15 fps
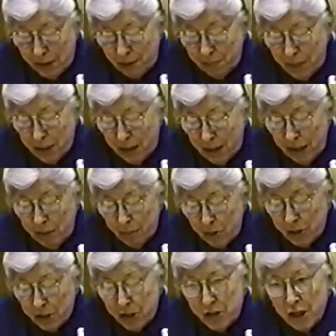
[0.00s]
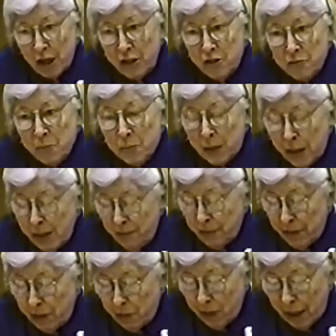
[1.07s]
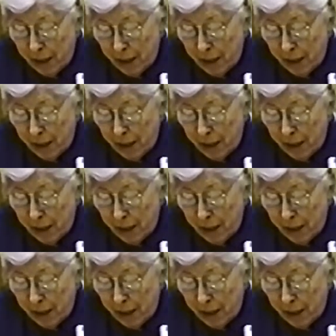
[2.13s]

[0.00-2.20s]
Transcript: for some time with a judge from Cleveland,